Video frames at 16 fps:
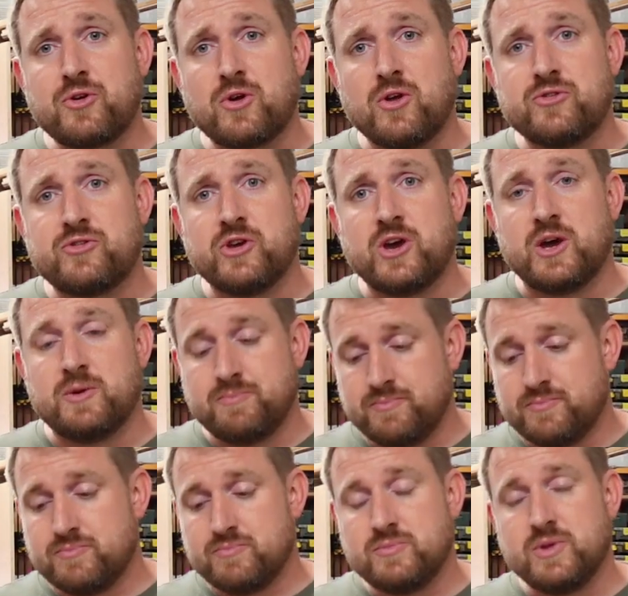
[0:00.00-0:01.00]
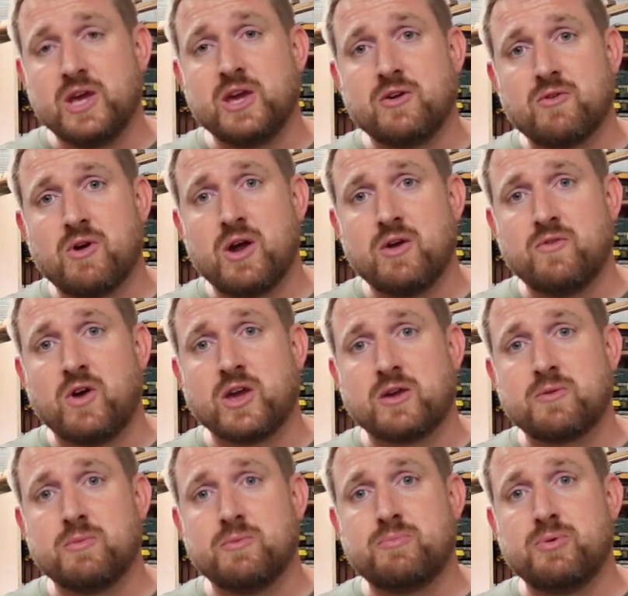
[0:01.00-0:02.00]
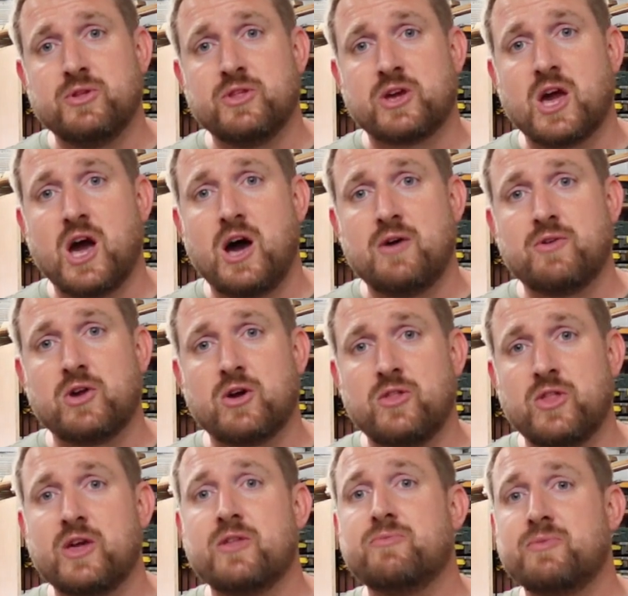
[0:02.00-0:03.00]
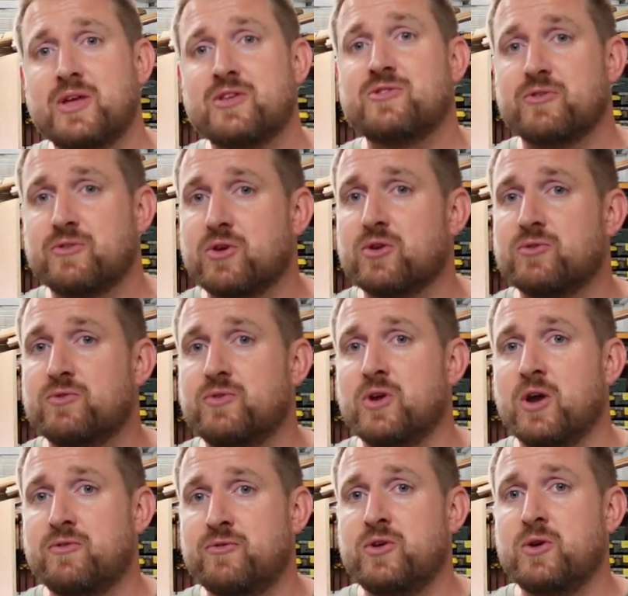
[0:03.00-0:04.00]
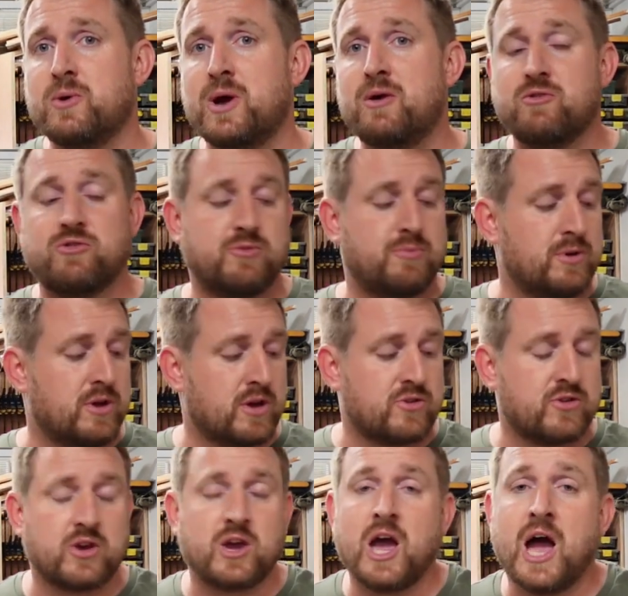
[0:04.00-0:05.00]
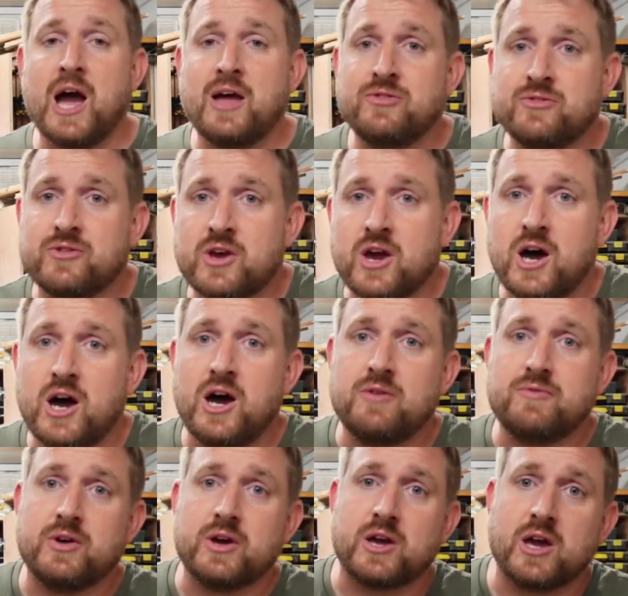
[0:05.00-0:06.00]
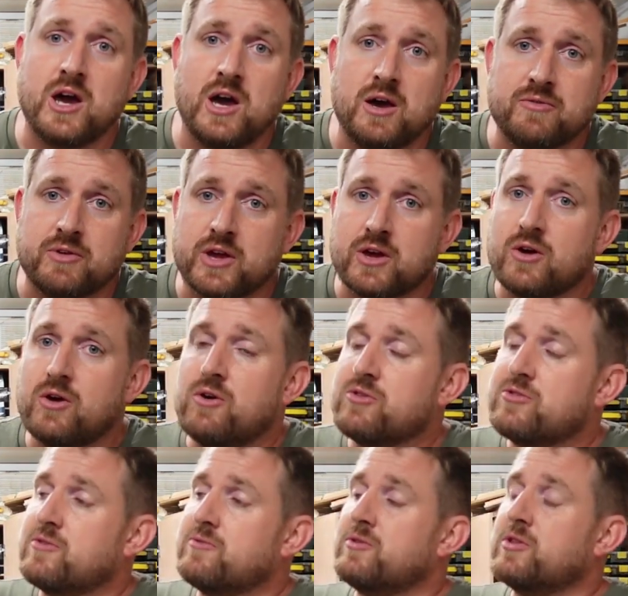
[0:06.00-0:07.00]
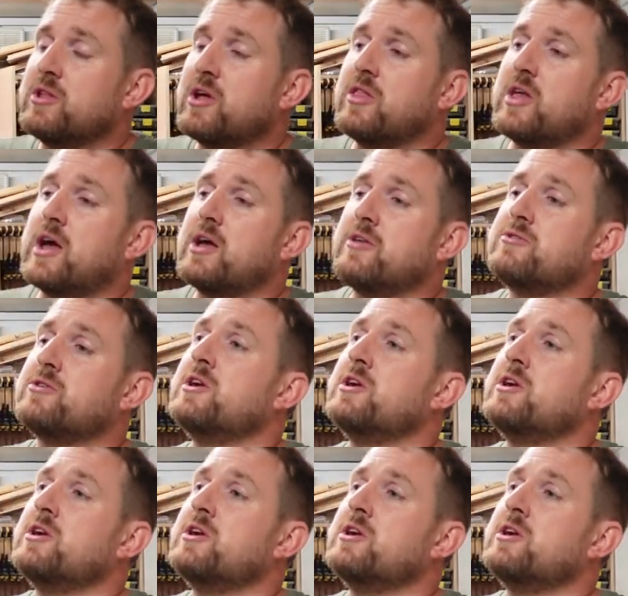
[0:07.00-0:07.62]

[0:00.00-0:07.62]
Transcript: got to put the carving on it. That's a few hours to hand carve a carving on something like that.